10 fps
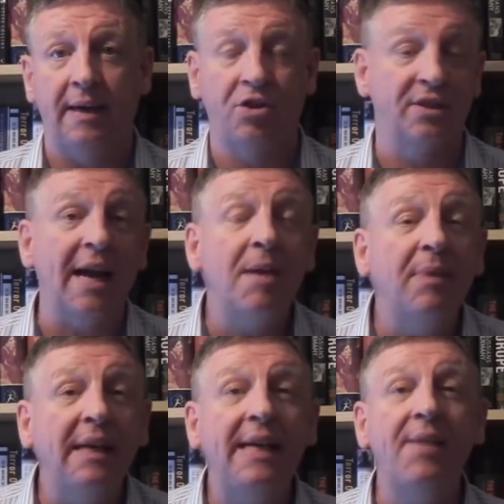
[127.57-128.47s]
Because I
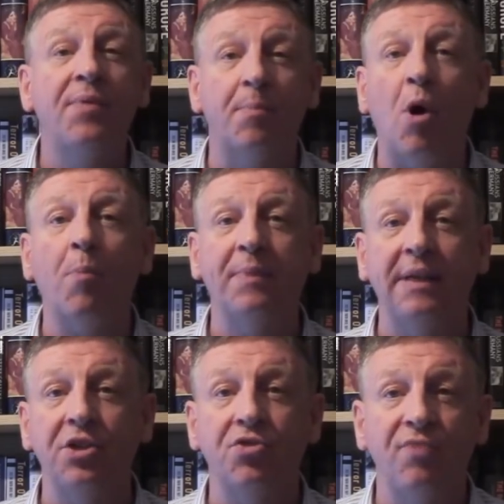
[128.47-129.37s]
believe the
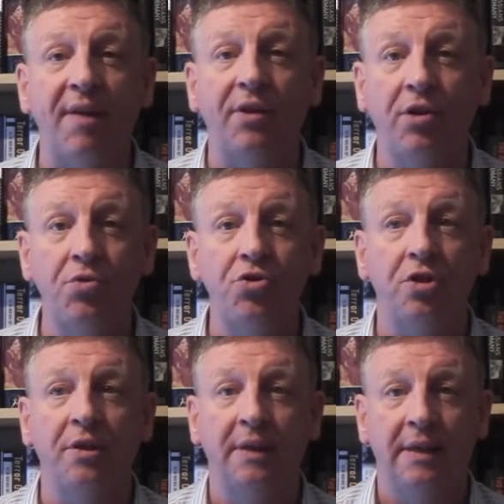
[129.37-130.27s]
populist
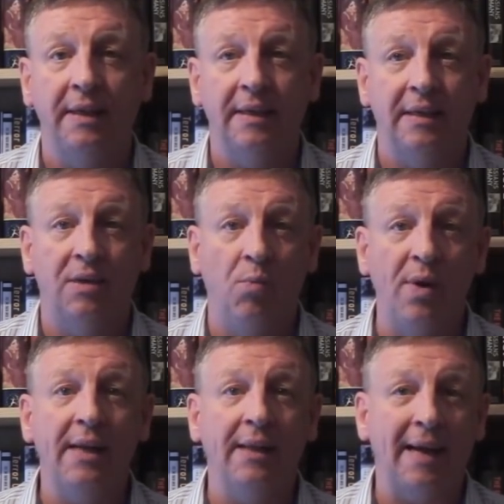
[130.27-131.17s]
revolution
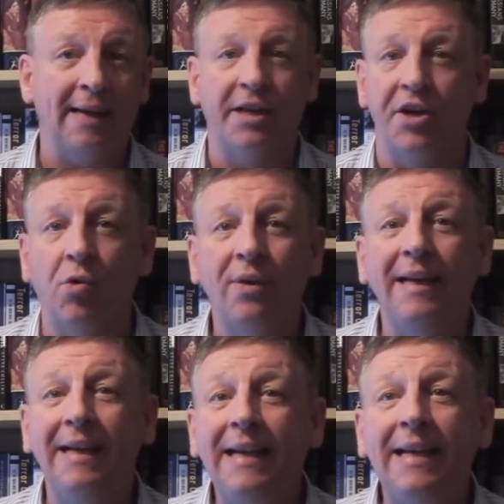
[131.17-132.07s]
will and can
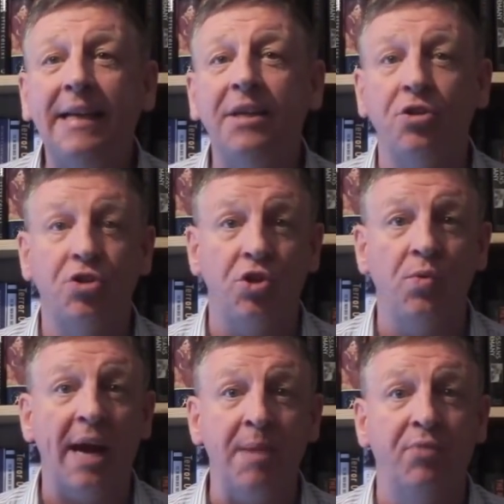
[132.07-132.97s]
only lead
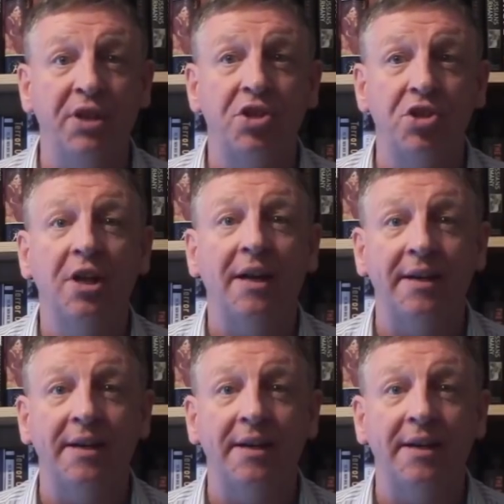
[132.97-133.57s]
to a British